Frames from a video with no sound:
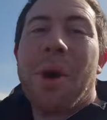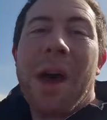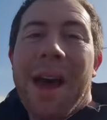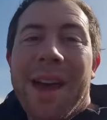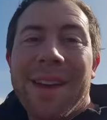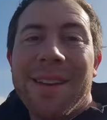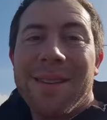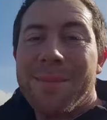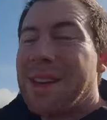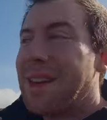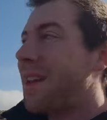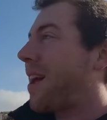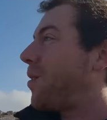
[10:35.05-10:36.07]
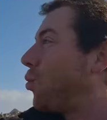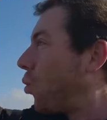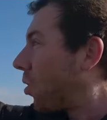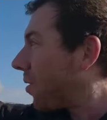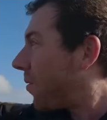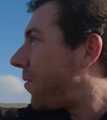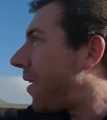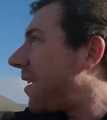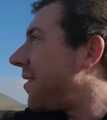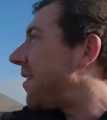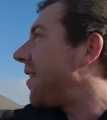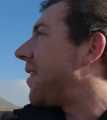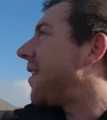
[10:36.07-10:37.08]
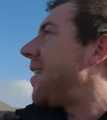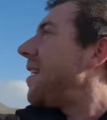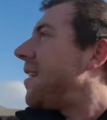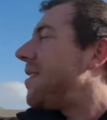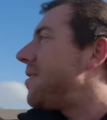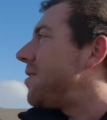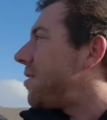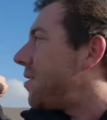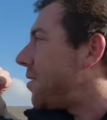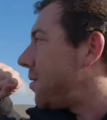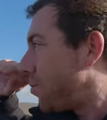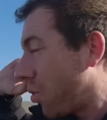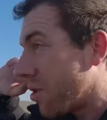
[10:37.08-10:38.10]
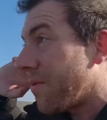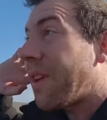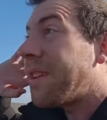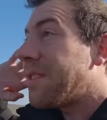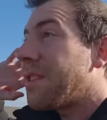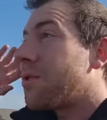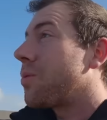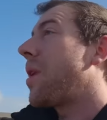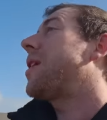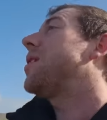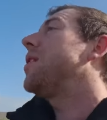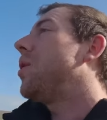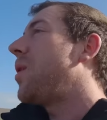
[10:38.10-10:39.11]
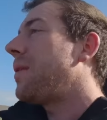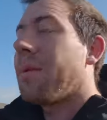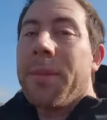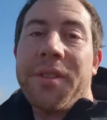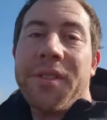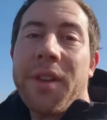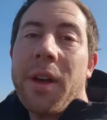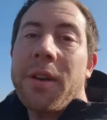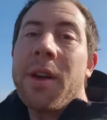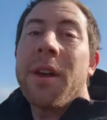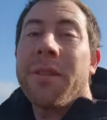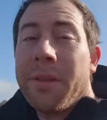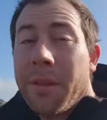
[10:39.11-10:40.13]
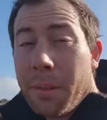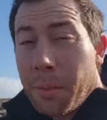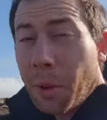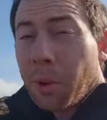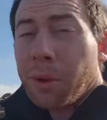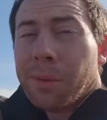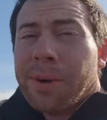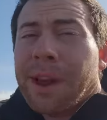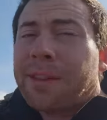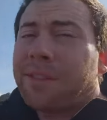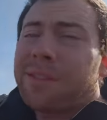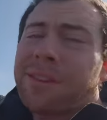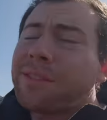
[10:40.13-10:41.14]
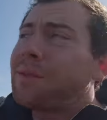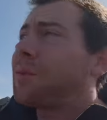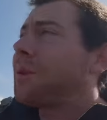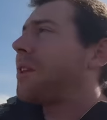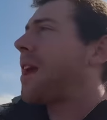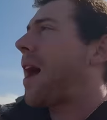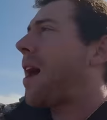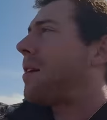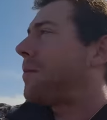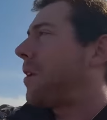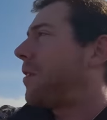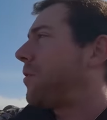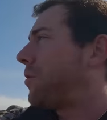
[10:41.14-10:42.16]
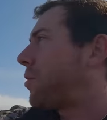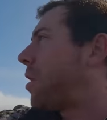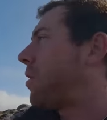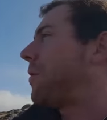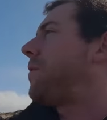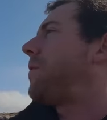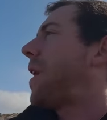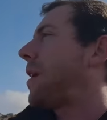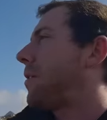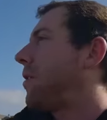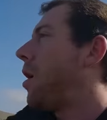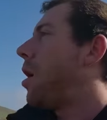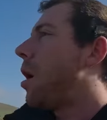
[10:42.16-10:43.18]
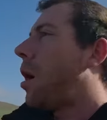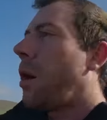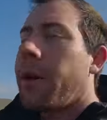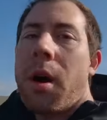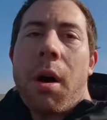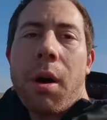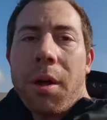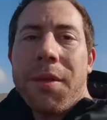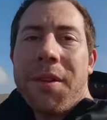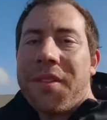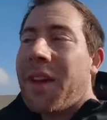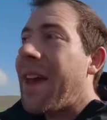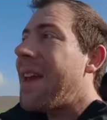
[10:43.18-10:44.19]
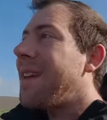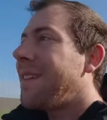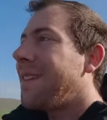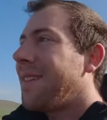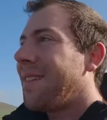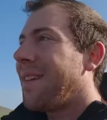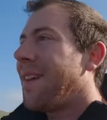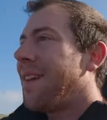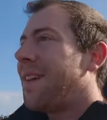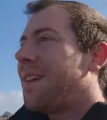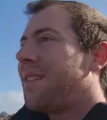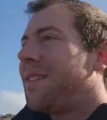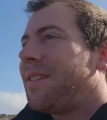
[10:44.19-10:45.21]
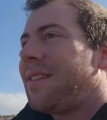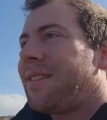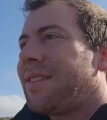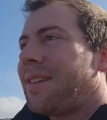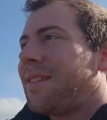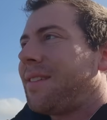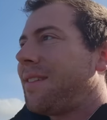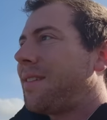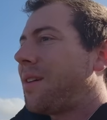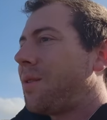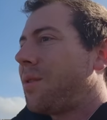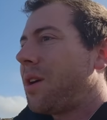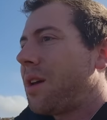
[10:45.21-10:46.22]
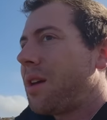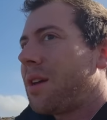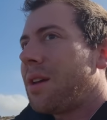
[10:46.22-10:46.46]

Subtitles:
is behind me, and we're facing directly away from the sun, so the polarizer doesn't really have a strong effect on all this haze in the distance. So